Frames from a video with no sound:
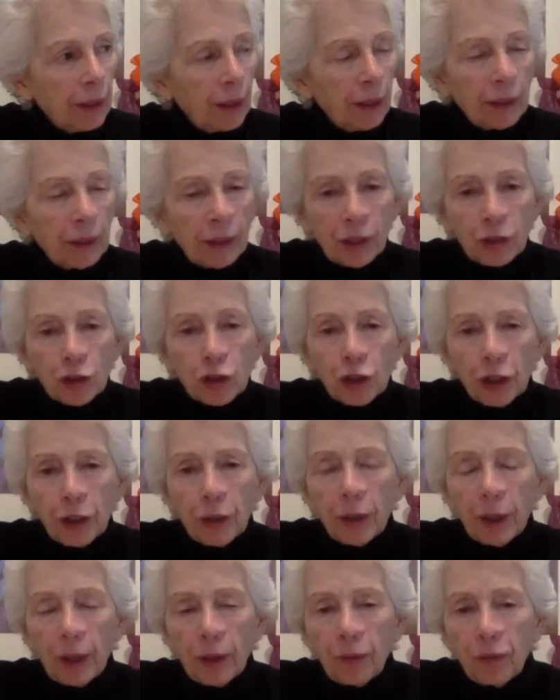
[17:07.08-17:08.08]
the
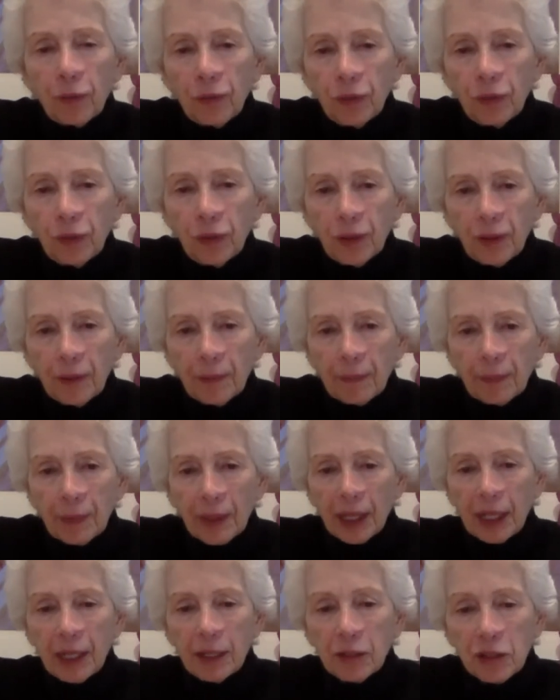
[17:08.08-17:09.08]
sheriff
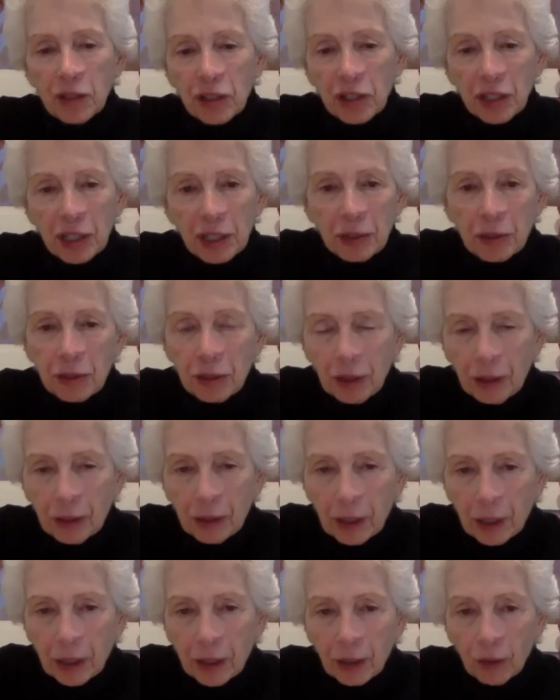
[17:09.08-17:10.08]
insisted
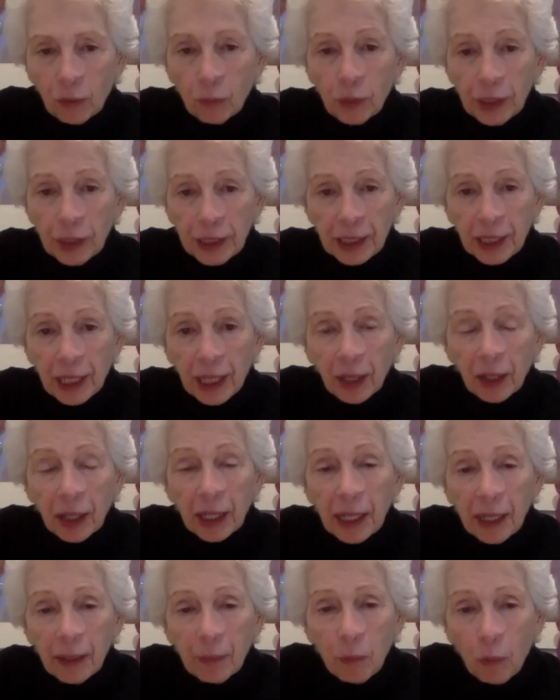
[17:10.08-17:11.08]
that we tell
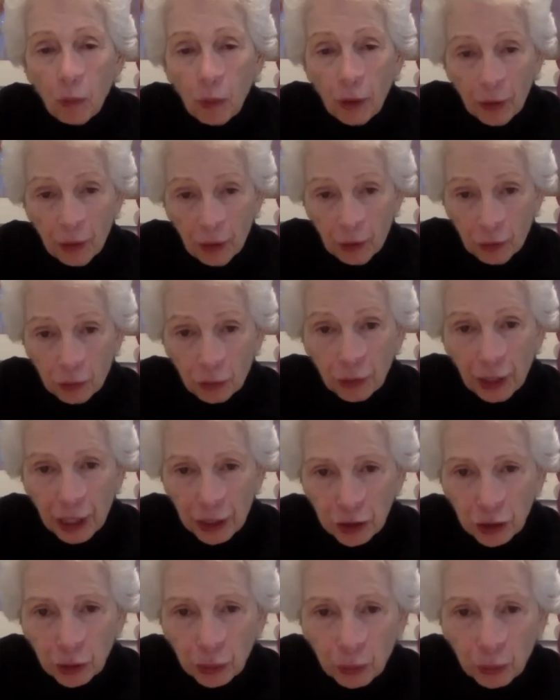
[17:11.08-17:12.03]
him where the treasure